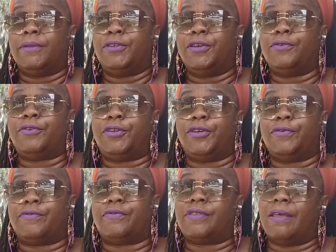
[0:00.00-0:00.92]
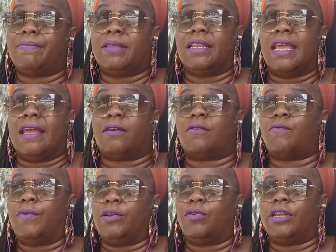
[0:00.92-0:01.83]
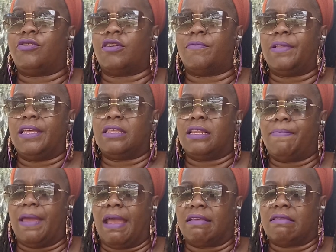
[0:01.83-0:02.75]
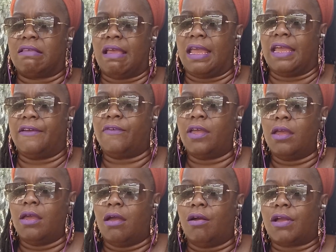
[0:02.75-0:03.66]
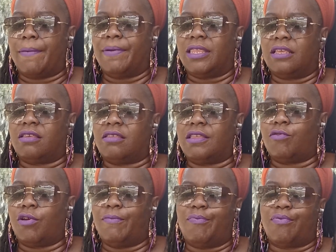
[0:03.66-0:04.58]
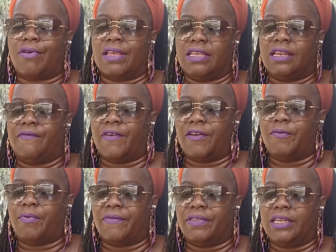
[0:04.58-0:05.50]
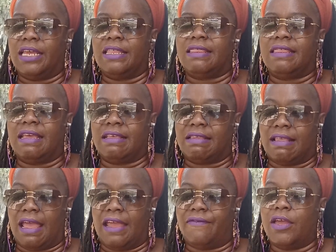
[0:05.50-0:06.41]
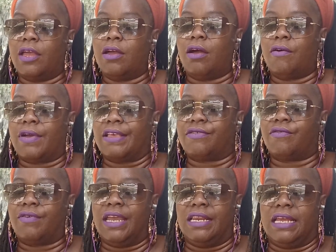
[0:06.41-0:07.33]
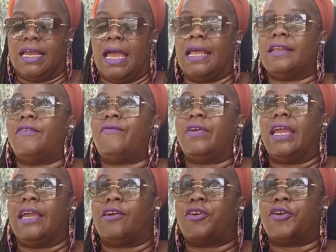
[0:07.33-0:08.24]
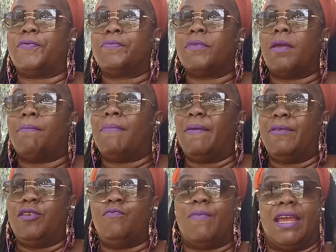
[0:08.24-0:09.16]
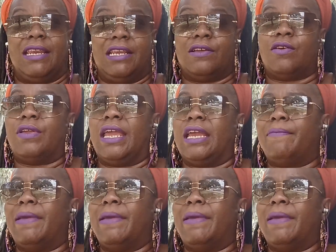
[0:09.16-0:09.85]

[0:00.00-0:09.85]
due to something that went on and took place in a past life, okay, but this is still going to be present and very prevalent in this life, okay, so any kind of anger, maybe you might need to go to anger